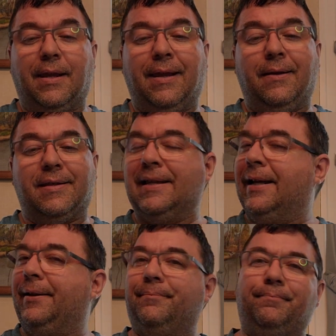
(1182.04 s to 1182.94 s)
And it's
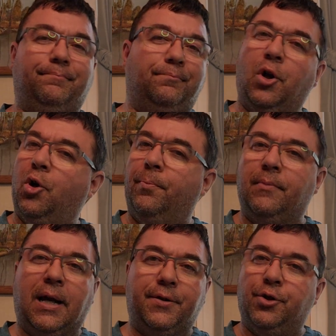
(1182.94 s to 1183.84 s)
like, nope,
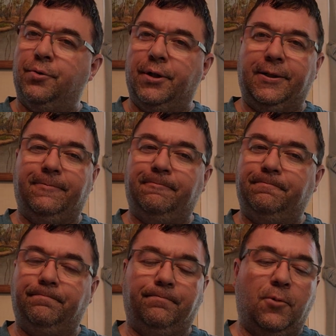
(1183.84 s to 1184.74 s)
not doing it.
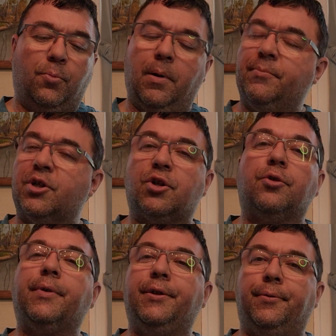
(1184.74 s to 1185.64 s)
Nope, I'm just going
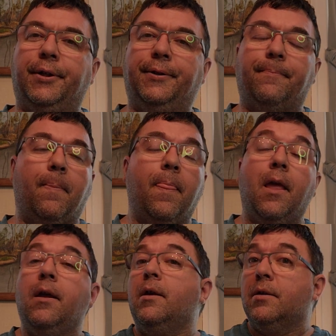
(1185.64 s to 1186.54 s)
to redo it.
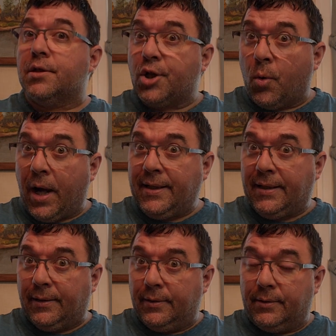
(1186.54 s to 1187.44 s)
So I
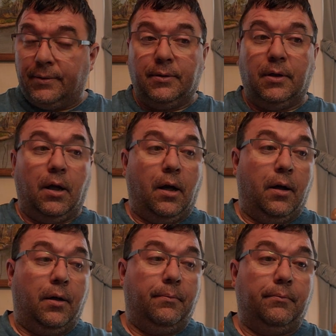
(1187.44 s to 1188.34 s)
did.
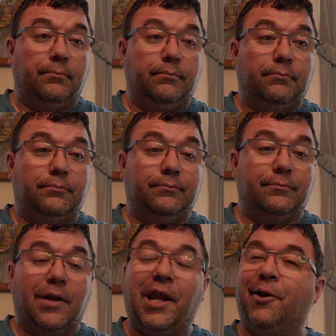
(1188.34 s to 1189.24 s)
Um,
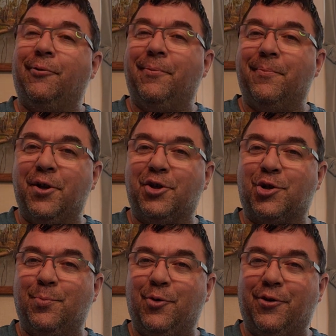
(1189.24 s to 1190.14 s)
and it went much
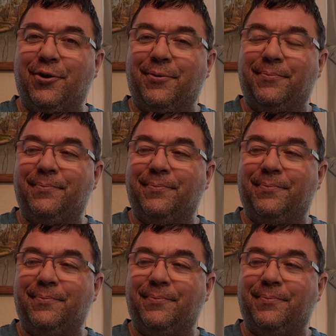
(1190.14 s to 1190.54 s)
smoother.